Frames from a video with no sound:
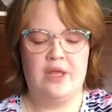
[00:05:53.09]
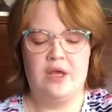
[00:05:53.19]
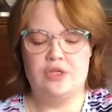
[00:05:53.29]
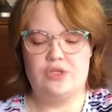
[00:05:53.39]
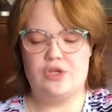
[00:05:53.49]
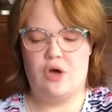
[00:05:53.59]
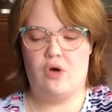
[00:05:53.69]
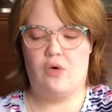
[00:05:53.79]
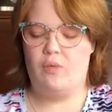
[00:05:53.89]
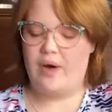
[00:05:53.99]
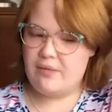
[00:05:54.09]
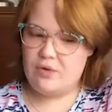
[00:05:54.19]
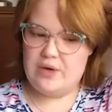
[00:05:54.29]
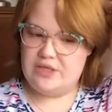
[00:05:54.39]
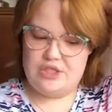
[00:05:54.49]
So what I'm
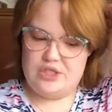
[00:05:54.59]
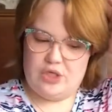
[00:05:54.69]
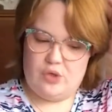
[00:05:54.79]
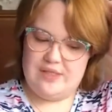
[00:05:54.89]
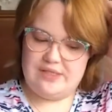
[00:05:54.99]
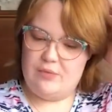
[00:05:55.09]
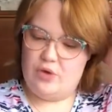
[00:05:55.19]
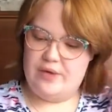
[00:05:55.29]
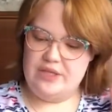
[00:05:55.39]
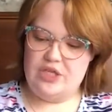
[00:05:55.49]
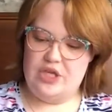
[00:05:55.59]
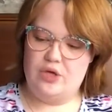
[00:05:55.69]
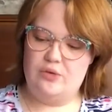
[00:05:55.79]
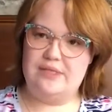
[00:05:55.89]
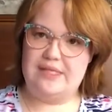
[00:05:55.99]
going to do is I'm going to
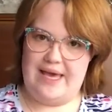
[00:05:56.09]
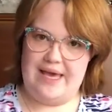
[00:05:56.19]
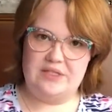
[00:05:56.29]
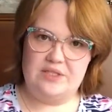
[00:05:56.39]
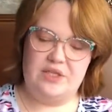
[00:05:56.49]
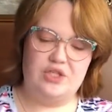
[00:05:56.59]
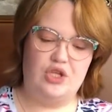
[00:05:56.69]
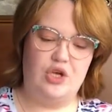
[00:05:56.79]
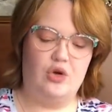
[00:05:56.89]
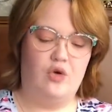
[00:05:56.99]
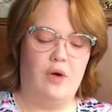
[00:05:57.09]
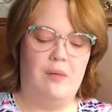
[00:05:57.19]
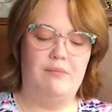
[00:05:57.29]
use it to